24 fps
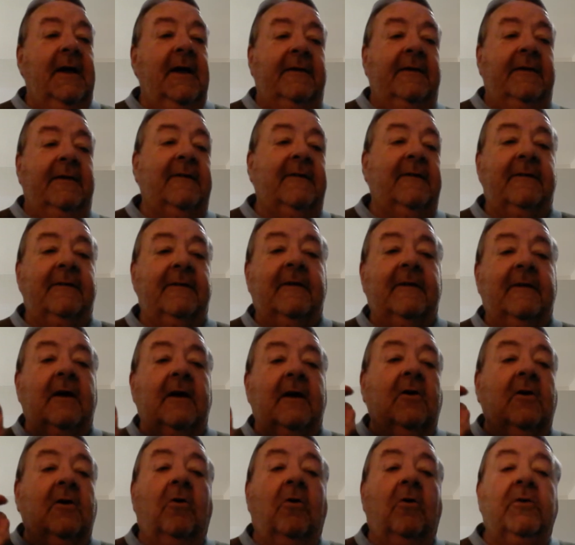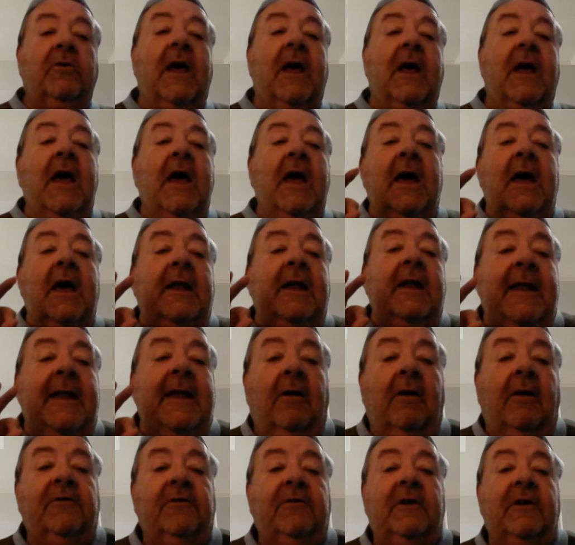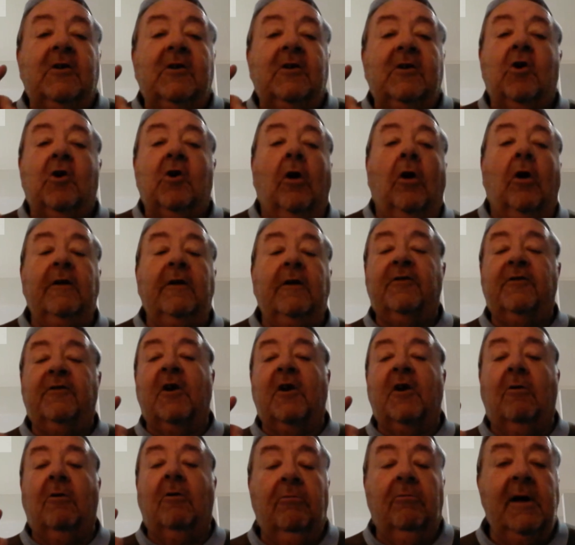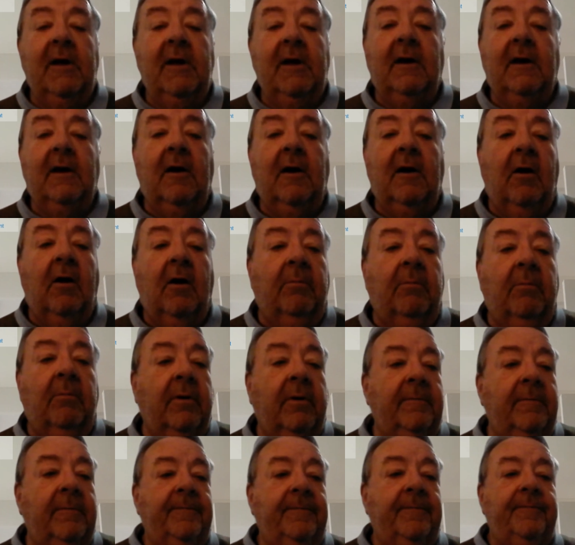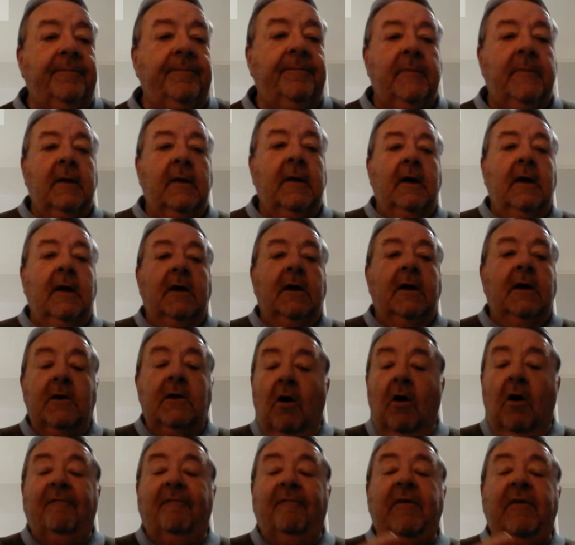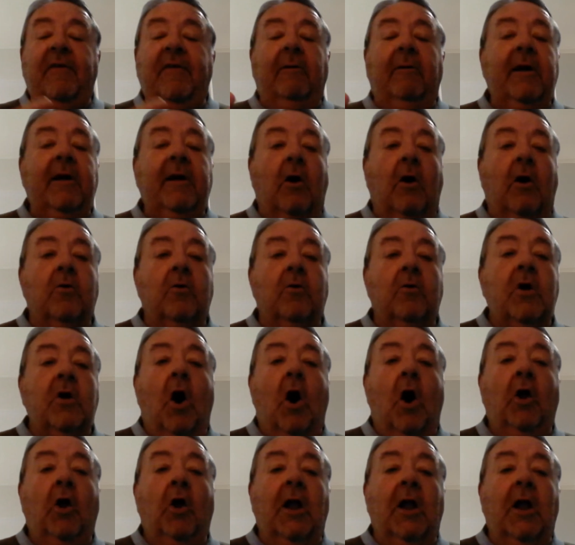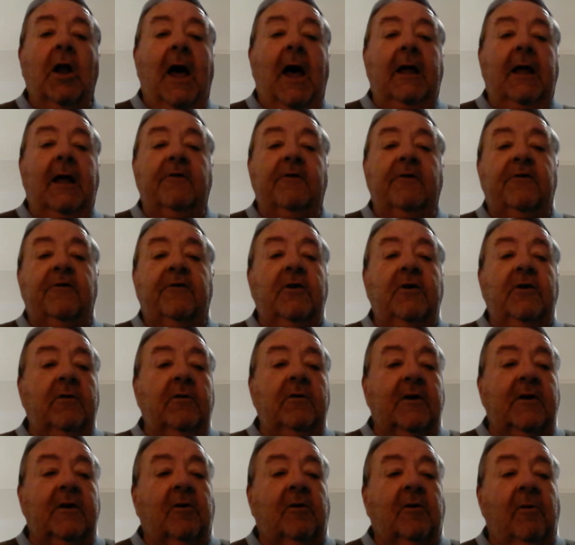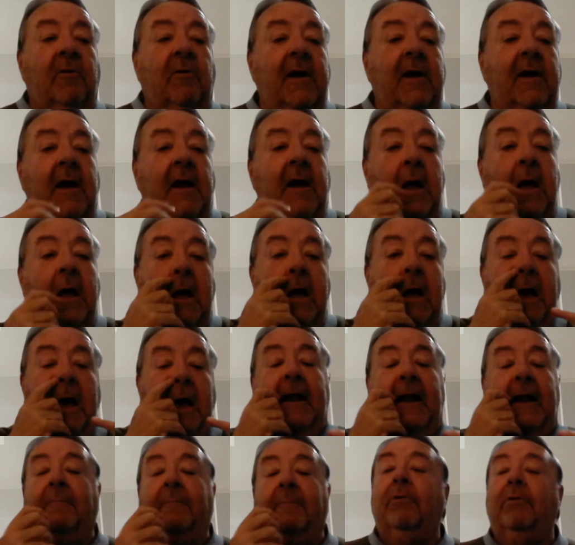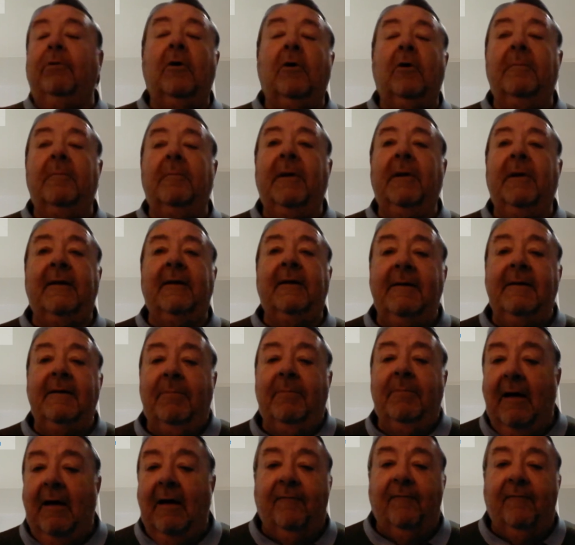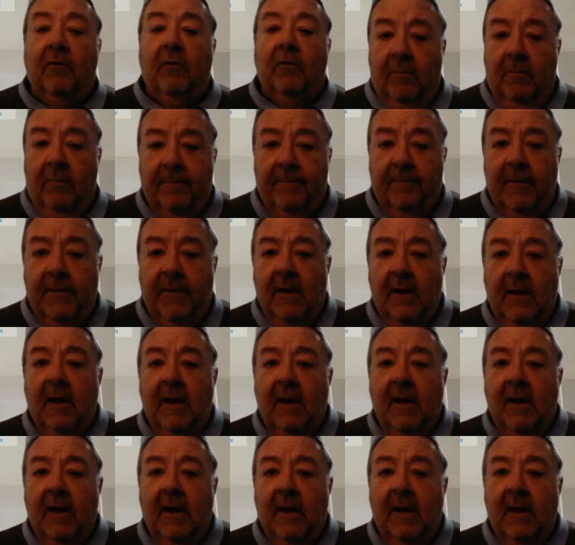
Yes, it's called Nelson College Career Hub, your very own online student career and employability platform,